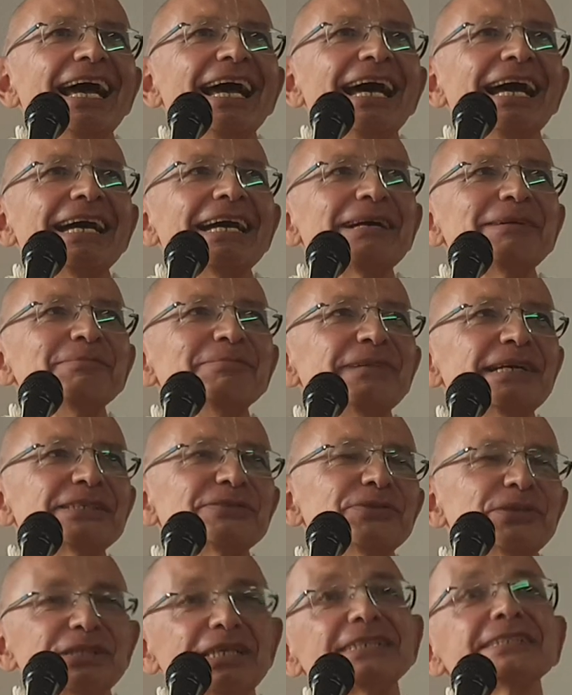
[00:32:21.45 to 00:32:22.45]

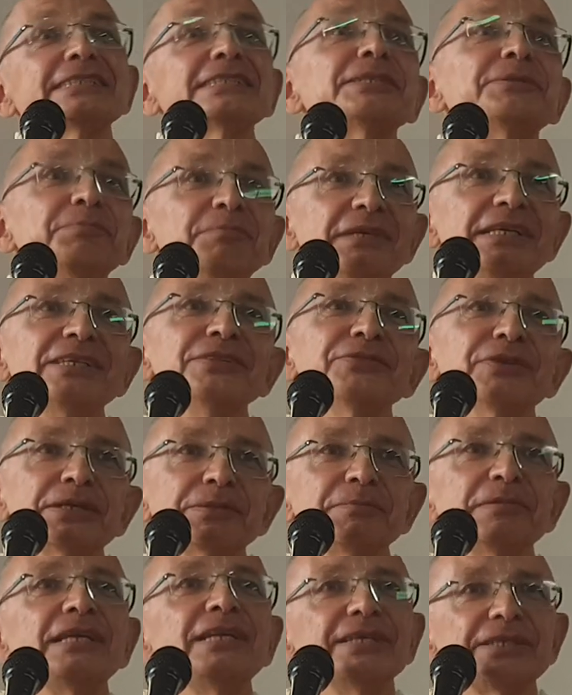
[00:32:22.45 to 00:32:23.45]
But what does it mean,
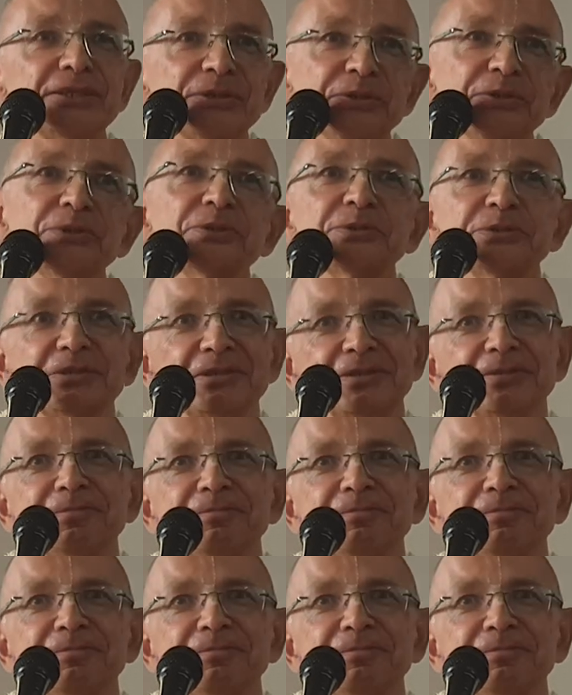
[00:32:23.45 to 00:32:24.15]
1 million gurus?